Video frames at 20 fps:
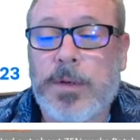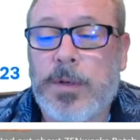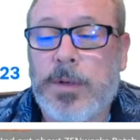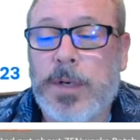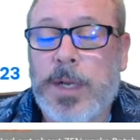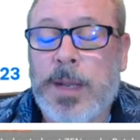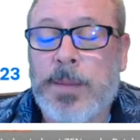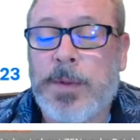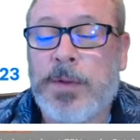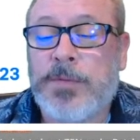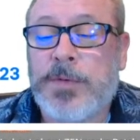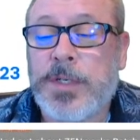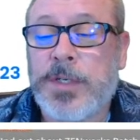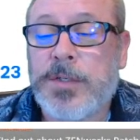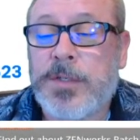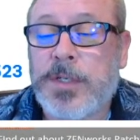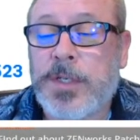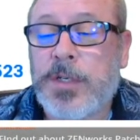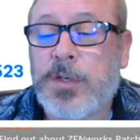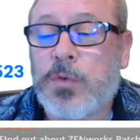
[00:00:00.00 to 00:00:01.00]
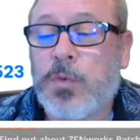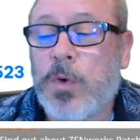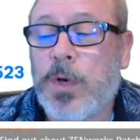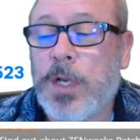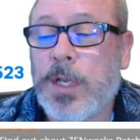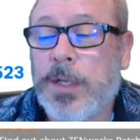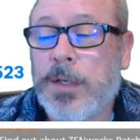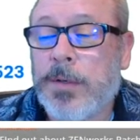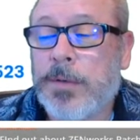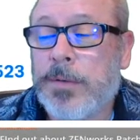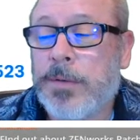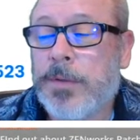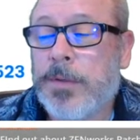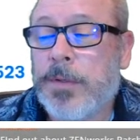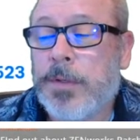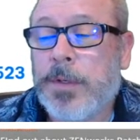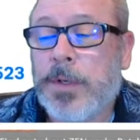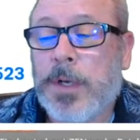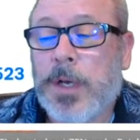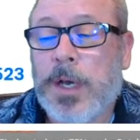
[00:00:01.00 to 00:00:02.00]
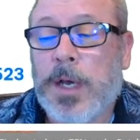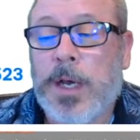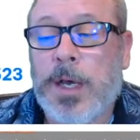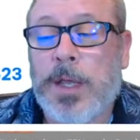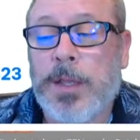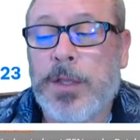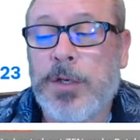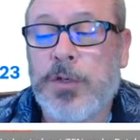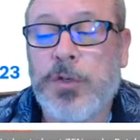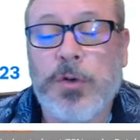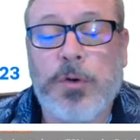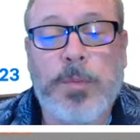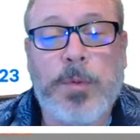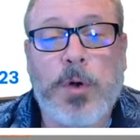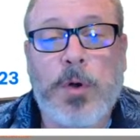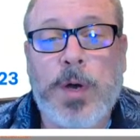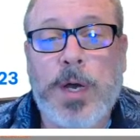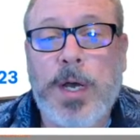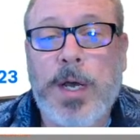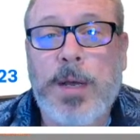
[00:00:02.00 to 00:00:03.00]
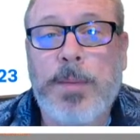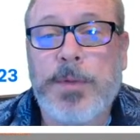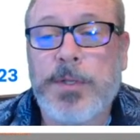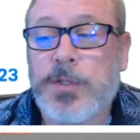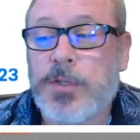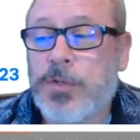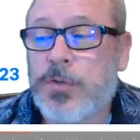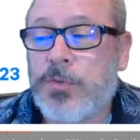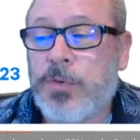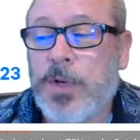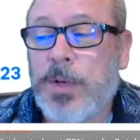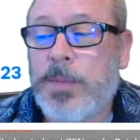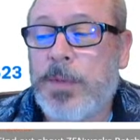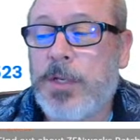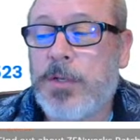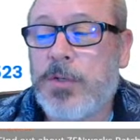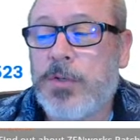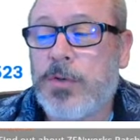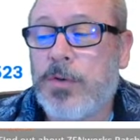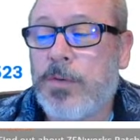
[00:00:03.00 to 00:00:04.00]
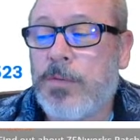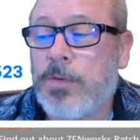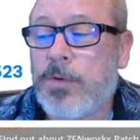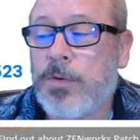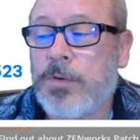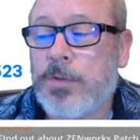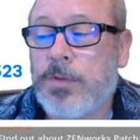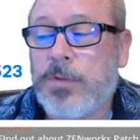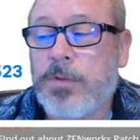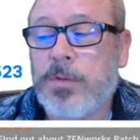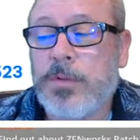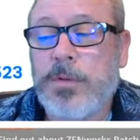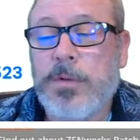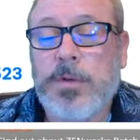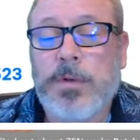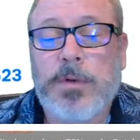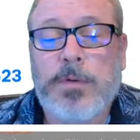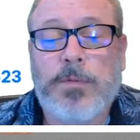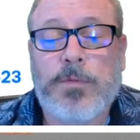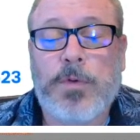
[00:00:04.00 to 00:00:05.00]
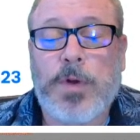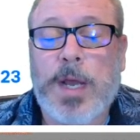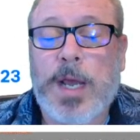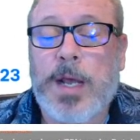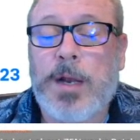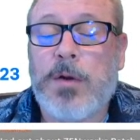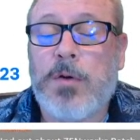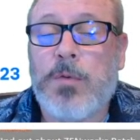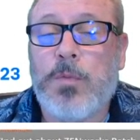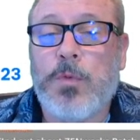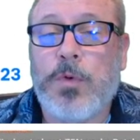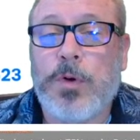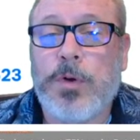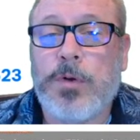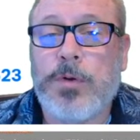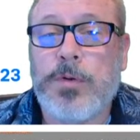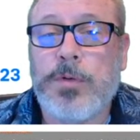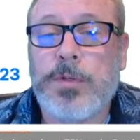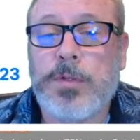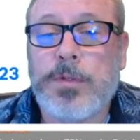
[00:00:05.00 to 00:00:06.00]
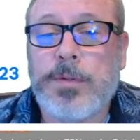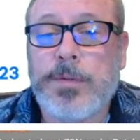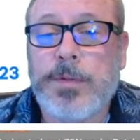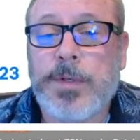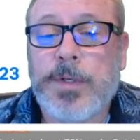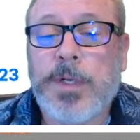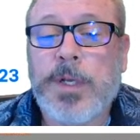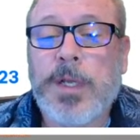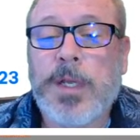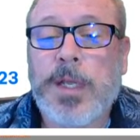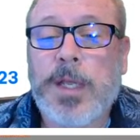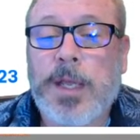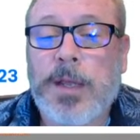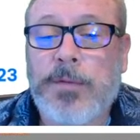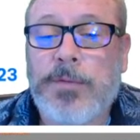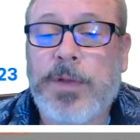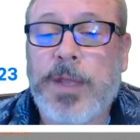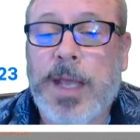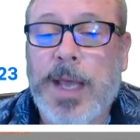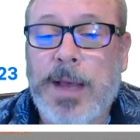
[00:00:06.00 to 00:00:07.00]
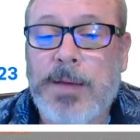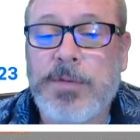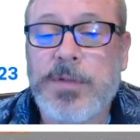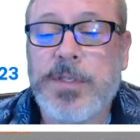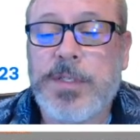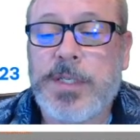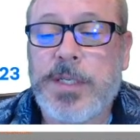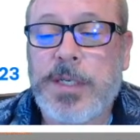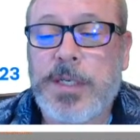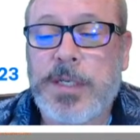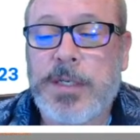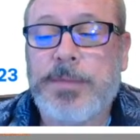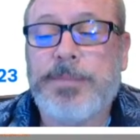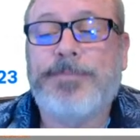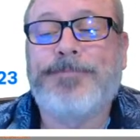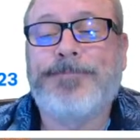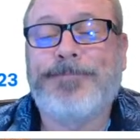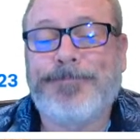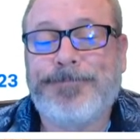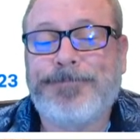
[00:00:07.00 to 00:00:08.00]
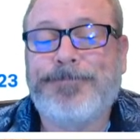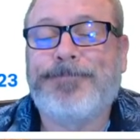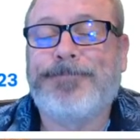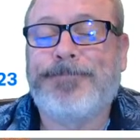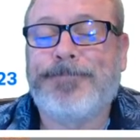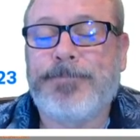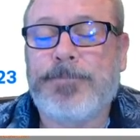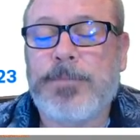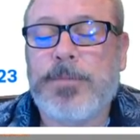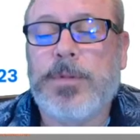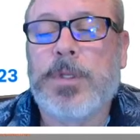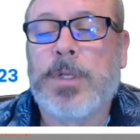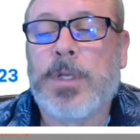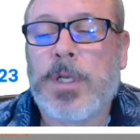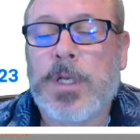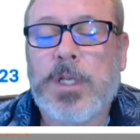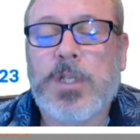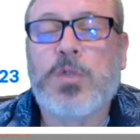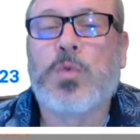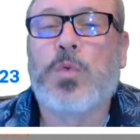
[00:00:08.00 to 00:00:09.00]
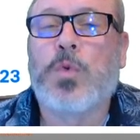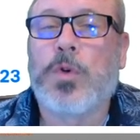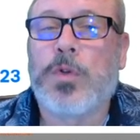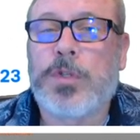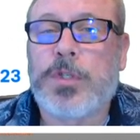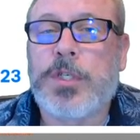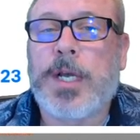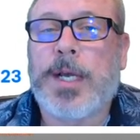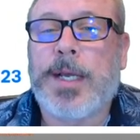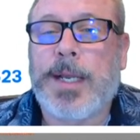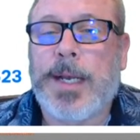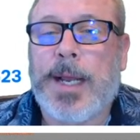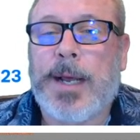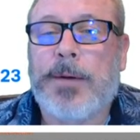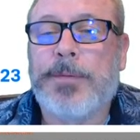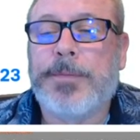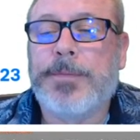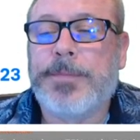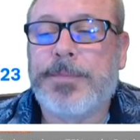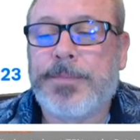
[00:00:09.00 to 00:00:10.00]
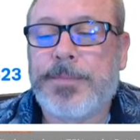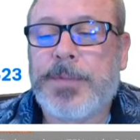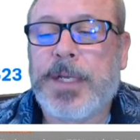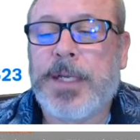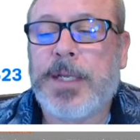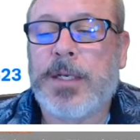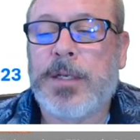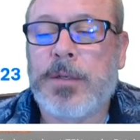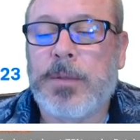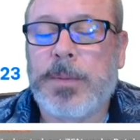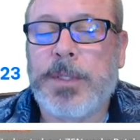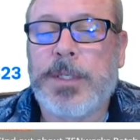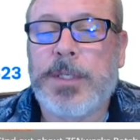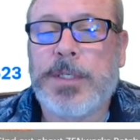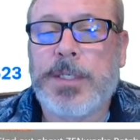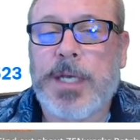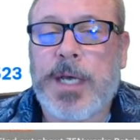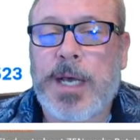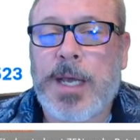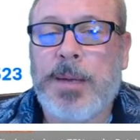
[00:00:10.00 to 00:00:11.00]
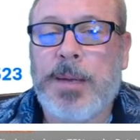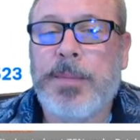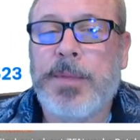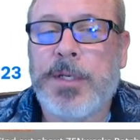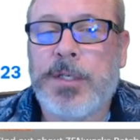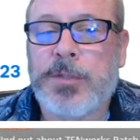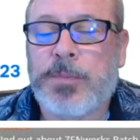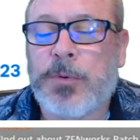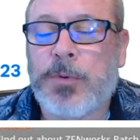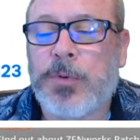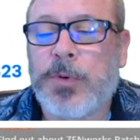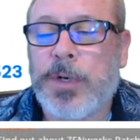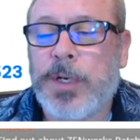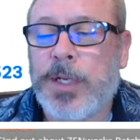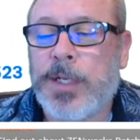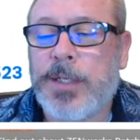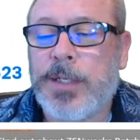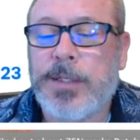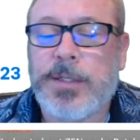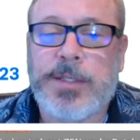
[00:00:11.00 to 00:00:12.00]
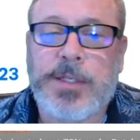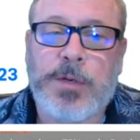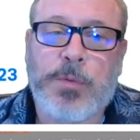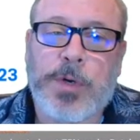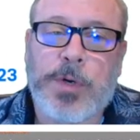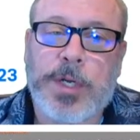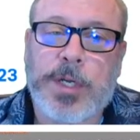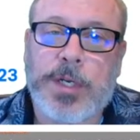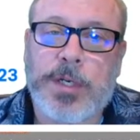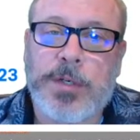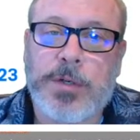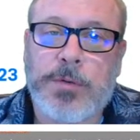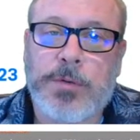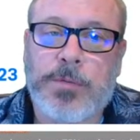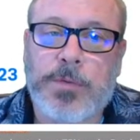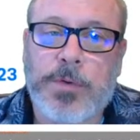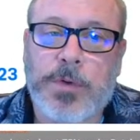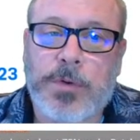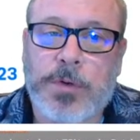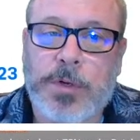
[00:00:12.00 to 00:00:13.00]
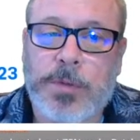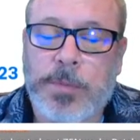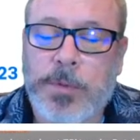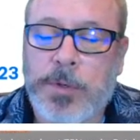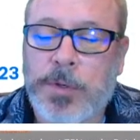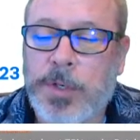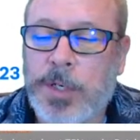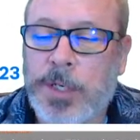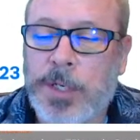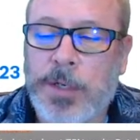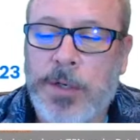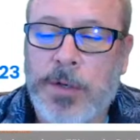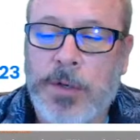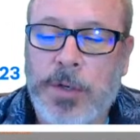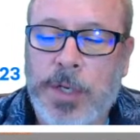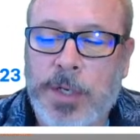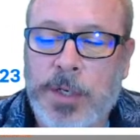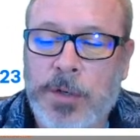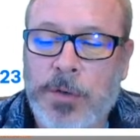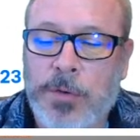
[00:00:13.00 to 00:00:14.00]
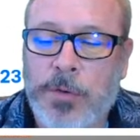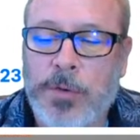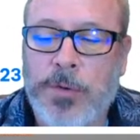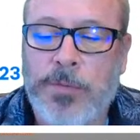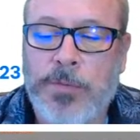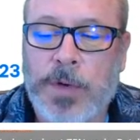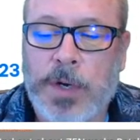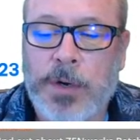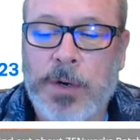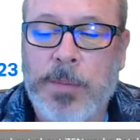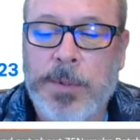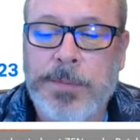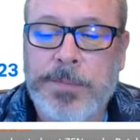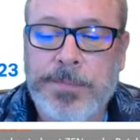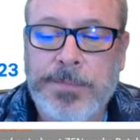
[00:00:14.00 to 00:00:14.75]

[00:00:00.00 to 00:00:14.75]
MFDC 20. The Turbo Hub and streaming servers for at-home workers. If you haven't seen it, it's worth checking out. Take a little bit of time exploring it, see what it can do for your community and your environment.